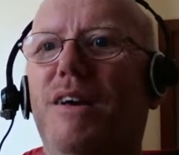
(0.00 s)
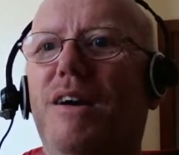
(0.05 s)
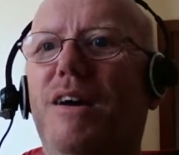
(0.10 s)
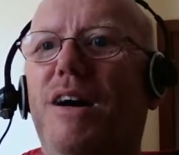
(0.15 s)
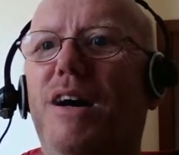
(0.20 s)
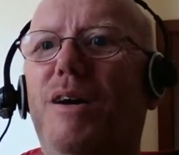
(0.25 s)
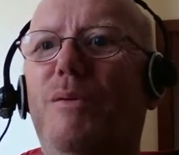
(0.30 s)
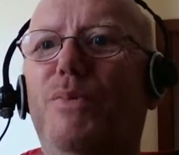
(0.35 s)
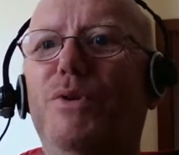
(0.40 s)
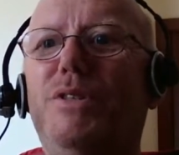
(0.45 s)

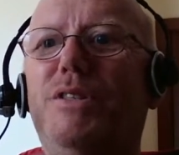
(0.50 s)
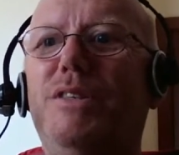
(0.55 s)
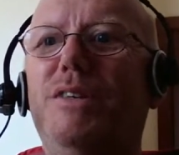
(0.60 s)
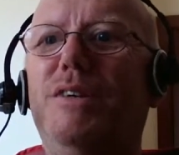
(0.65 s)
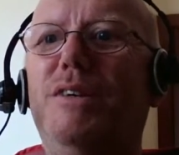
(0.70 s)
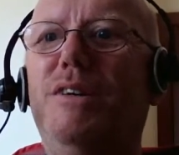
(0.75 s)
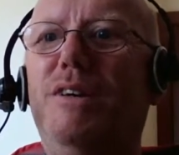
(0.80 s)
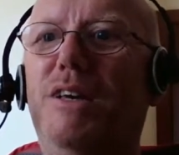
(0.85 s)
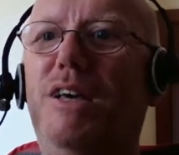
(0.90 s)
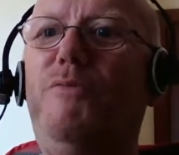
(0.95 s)
But
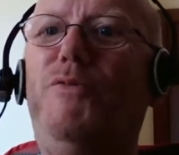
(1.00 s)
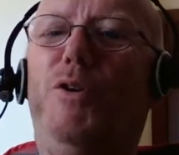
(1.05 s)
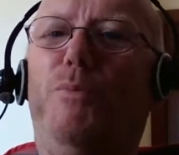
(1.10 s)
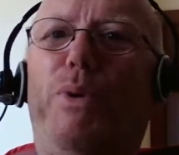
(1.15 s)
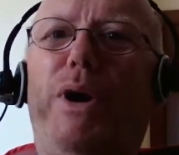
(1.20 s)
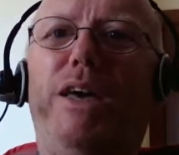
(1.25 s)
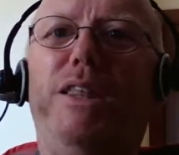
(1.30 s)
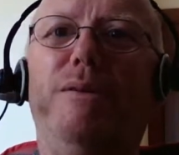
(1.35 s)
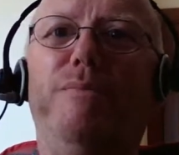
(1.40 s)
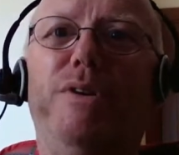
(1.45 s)
if you
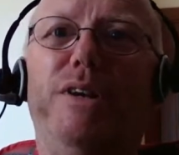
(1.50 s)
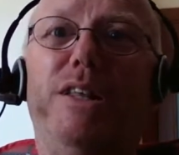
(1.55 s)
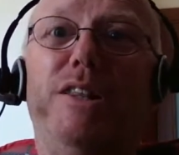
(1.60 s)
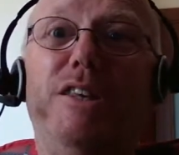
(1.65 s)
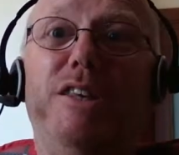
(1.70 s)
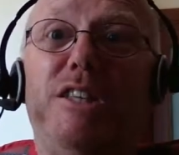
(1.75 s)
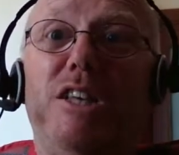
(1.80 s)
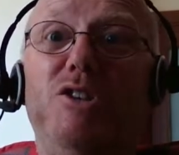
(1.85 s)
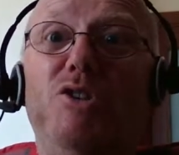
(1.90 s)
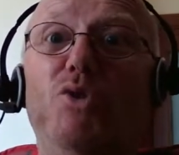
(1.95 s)
pay the money,
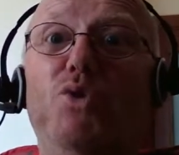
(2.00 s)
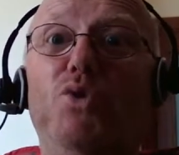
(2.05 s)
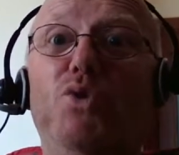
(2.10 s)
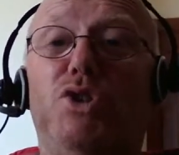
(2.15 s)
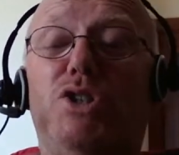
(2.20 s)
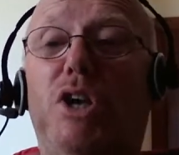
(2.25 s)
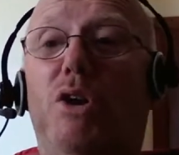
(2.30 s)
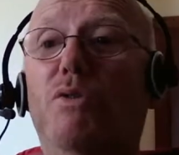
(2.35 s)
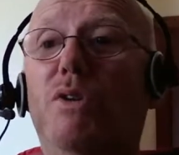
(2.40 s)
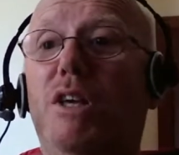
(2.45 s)
there's a new
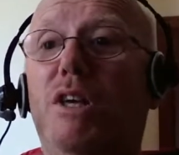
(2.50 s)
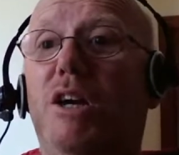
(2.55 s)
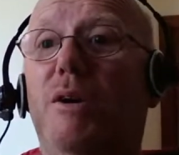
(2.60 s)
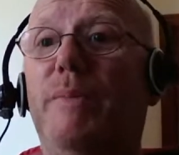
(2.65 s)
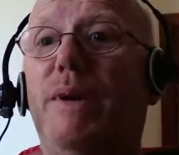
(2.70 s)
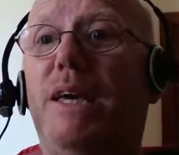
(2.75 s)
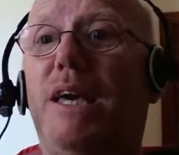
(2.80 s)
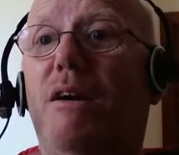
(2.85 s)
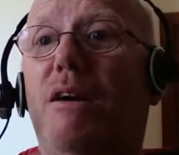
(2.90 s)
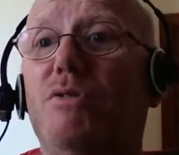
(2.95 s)
Sony
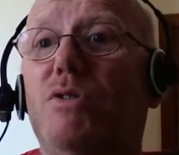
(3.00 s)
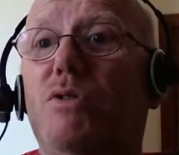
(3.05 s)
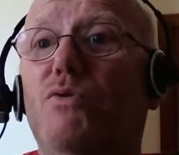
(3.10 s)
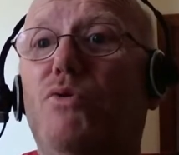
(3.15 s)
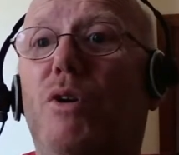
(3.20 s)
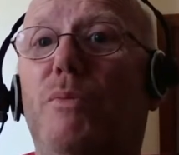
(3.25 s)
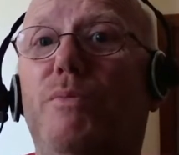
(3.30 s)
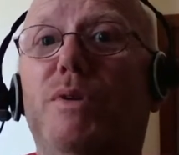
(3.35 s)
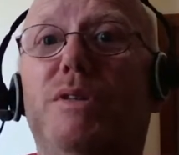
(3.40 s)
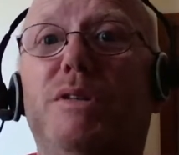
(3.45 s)
coming out,
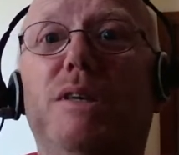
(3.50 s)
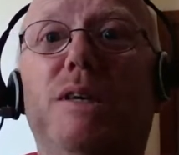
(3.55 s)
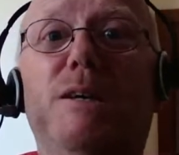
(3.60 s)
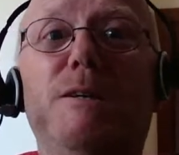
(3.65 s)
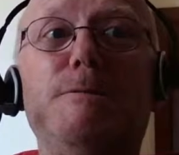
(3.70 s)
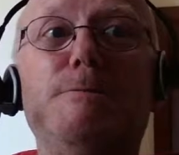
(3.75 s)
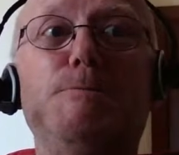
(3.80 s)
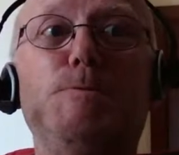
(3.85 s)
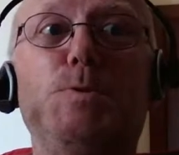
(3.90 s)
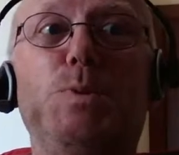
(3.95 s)
Robert.
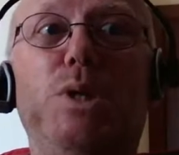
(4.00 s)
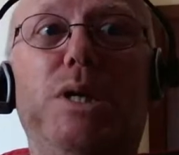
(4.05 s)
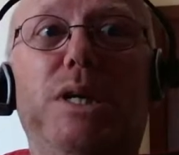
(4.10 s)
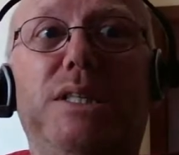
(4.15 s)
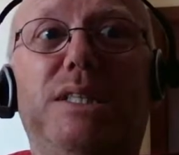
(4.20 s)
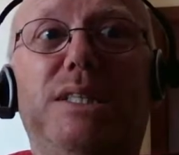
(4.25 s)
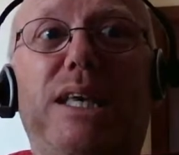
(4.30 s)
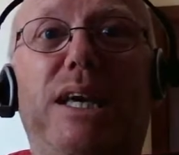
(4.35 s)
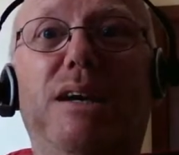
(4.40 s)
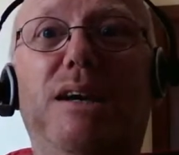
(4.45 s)

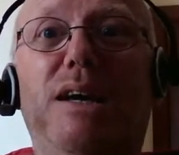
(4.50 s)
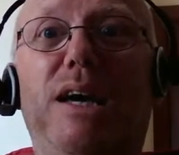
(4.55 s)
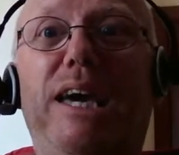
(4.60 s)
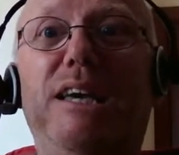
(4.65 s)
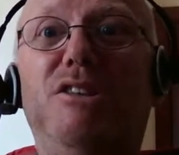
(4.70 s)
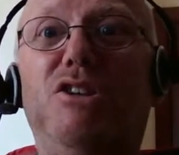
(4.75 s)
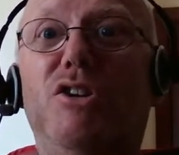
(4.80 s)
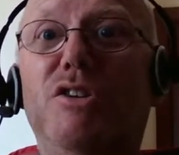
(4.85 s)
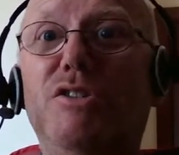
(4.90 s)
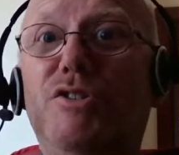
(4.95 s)
It's
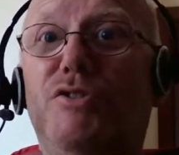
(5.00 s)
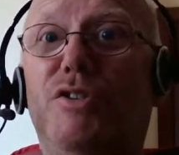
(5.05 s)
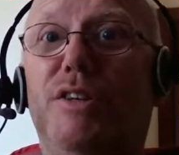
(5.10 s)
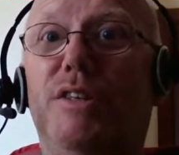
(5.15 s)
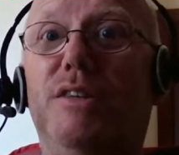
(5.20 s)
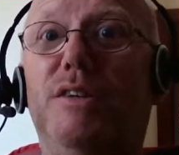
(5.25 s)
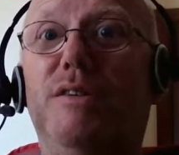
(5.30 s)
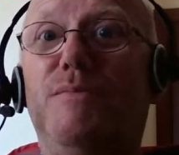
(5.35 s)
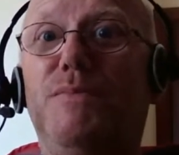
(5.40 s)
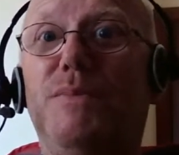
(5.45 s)
800.